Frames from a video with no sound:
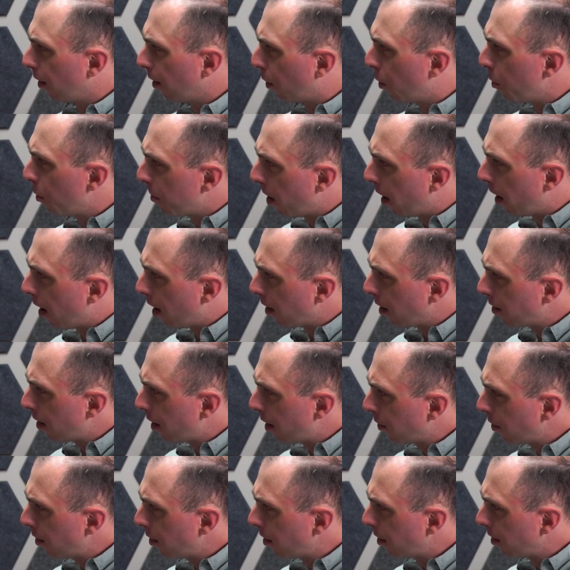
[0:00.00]
Kumbaya
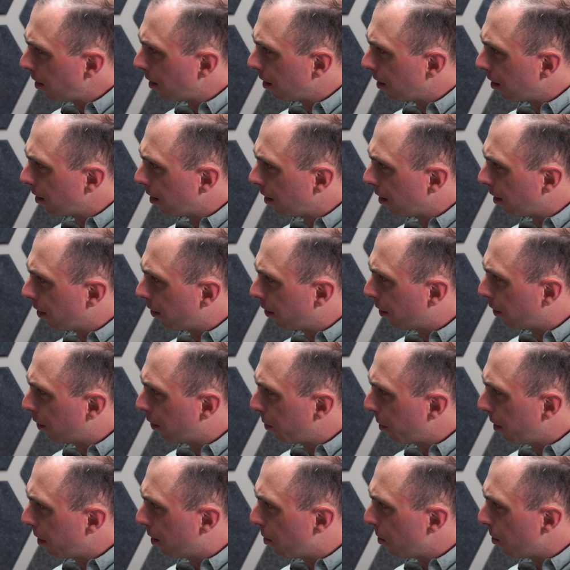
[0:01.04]
session?
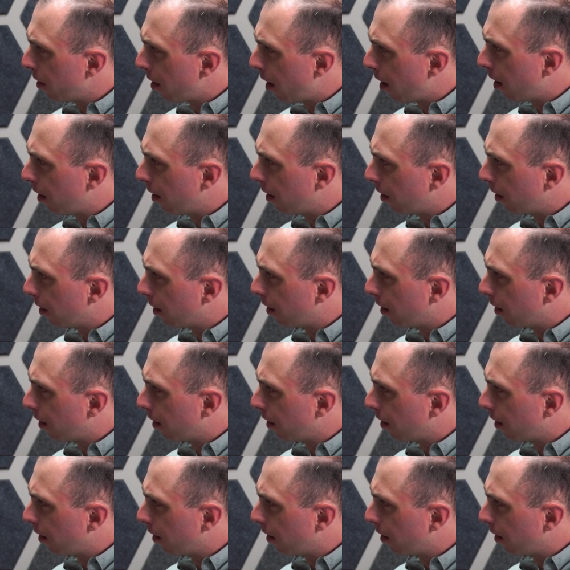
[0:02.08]
Should we coin that?